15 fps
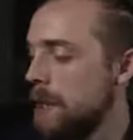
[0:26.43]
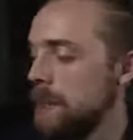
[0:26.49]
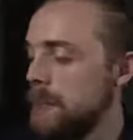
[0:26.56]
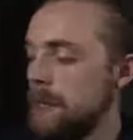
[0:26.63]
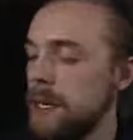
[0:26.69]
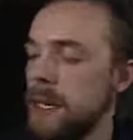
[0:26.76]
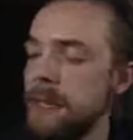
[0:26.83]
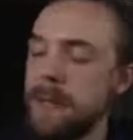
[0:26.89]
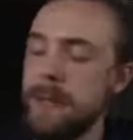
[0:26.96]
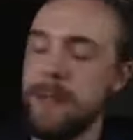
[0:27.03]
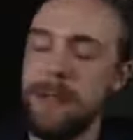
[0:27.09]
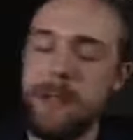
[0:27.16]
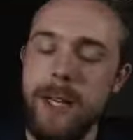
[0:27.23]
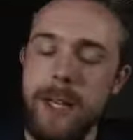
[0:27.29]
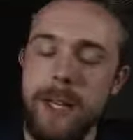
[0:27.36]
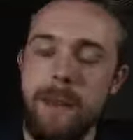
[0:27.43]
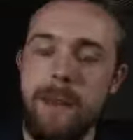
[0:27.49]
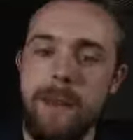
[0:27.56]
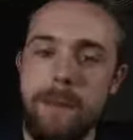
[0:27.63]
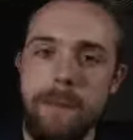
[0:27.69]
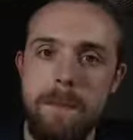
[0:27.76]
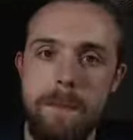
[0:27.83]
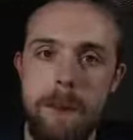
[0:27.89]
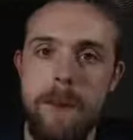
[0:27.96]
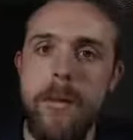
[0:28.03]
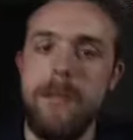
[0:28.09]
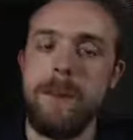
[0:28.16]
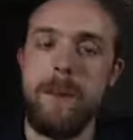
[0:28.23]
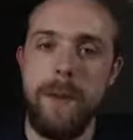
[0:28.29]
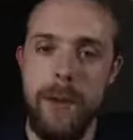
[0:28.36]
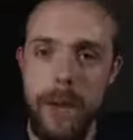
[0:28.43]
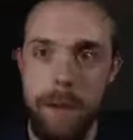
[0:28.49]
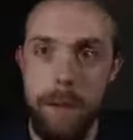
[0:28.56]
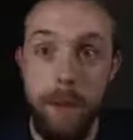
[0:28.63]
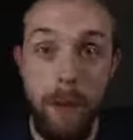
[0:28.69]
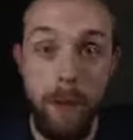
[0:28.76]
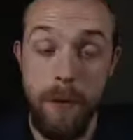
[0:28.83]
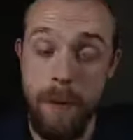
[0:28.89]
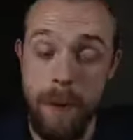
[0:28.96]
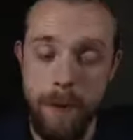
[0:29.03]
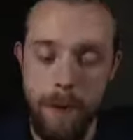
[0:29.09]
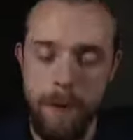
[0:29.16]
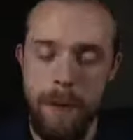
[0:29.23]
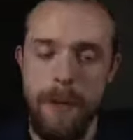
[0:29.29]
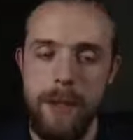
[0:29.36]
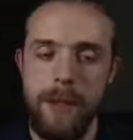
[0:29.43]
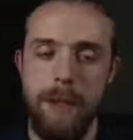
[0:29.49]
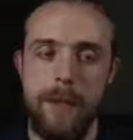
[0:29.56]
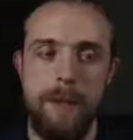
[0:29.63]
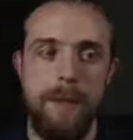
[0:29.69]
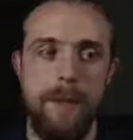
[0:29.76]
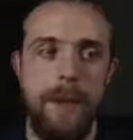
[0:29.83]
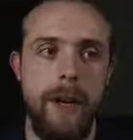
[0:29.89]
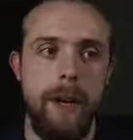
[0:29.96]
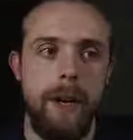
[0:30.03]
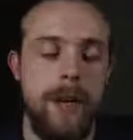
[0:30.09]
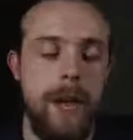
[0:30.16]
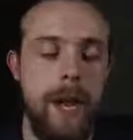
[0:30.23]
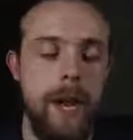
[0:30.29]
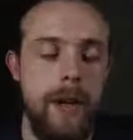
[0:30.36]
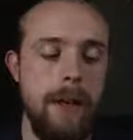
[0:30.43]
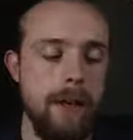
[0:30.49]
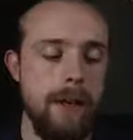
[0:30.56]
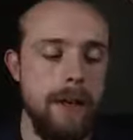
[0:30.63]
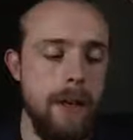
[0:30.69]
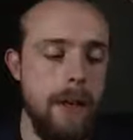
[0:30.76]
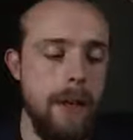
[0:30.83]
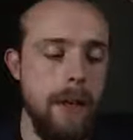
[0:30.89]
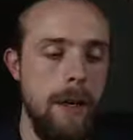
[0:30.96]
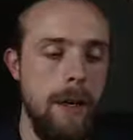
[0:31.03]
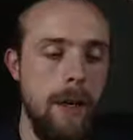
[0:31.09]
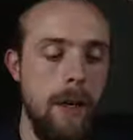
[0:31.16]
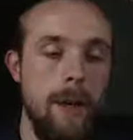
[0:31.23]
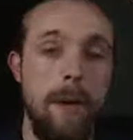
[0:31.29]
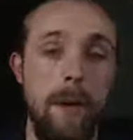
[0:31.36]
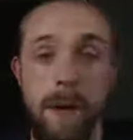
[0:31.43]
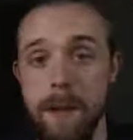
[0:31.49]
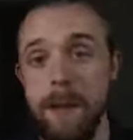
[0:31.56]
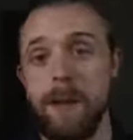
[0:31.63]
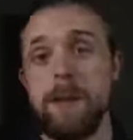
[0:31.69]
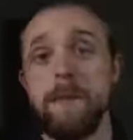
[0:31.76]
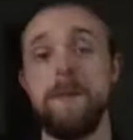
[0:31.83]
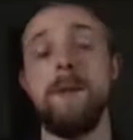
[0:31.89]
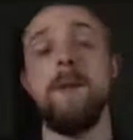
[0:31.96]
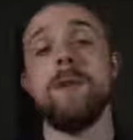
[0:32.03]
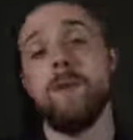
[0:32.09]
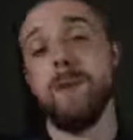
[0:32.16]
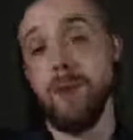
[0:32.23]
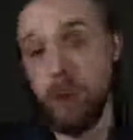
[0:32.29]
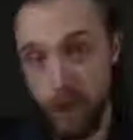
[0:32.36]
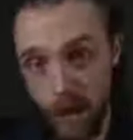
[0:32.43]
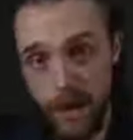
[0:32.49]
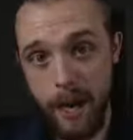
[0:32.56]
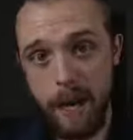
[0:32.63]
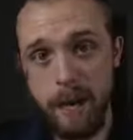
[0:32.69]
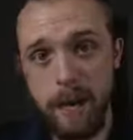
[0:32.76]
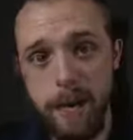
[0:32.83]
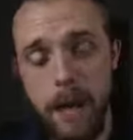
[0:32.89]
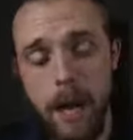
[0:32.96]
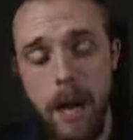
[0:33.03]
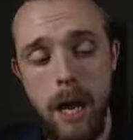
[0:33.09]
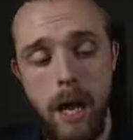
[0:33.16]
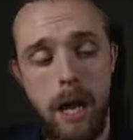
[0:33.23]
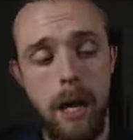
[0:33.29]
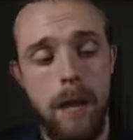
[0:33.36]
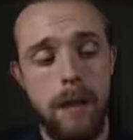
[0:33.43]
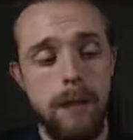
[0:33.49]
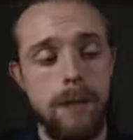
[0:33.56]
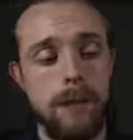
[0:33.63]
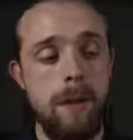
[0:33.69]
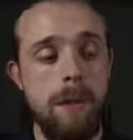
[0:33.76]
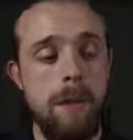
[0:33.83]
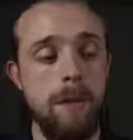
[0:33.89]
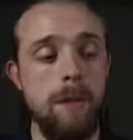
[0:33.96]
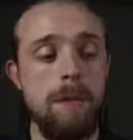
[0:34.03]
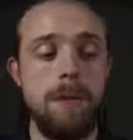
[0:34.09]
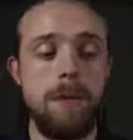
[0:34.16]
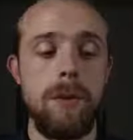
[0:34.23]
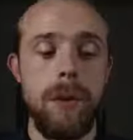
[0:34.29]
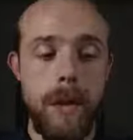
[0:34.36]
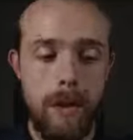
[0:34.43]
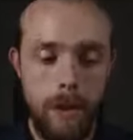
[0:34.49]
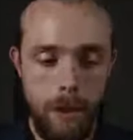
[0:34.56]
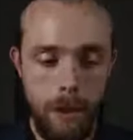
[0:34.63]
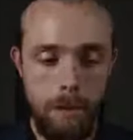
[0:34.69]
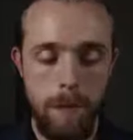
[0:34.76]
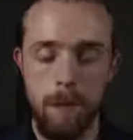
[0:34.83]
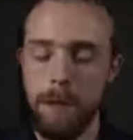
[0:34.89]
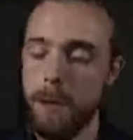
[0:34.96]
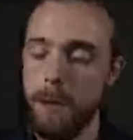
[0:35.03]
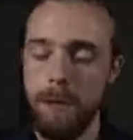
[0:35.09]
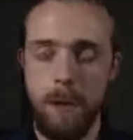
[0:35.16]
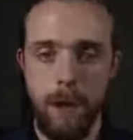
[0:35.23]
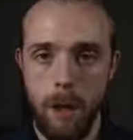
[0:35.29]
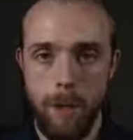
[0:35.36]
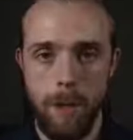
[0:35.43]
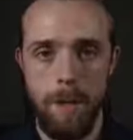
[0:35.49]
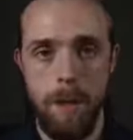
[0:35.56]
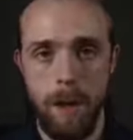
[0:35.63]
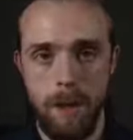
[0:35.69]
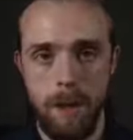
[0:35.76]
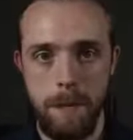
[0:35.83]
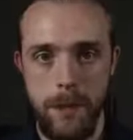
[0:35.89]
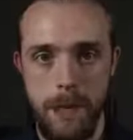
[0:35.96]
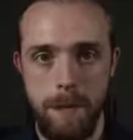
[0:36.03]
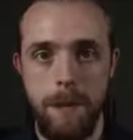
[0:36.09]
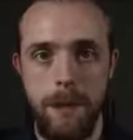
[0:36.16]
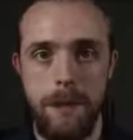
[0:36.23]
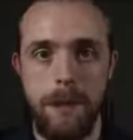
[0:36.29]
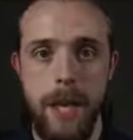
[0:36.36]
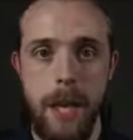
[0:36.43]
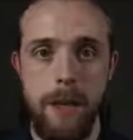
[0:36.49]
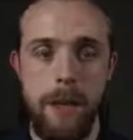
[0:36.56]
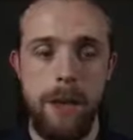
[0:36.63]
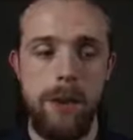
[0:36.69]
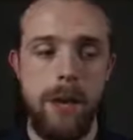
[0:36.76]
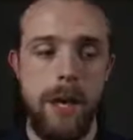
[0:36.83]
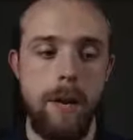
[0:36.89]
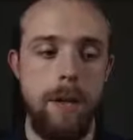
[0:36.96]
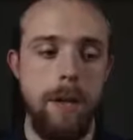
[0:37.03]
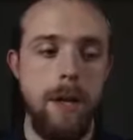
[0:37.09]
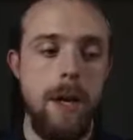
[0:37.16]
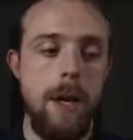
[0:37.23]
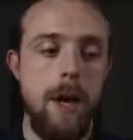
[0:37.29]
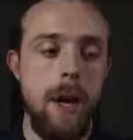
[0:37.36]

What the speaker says: I've been dealing with roommates moving out. Both of my roommates just moved out. And one of those, of course, was Shane. So Shane the Human will no longer be part of the Black Blaze Gaming Channel.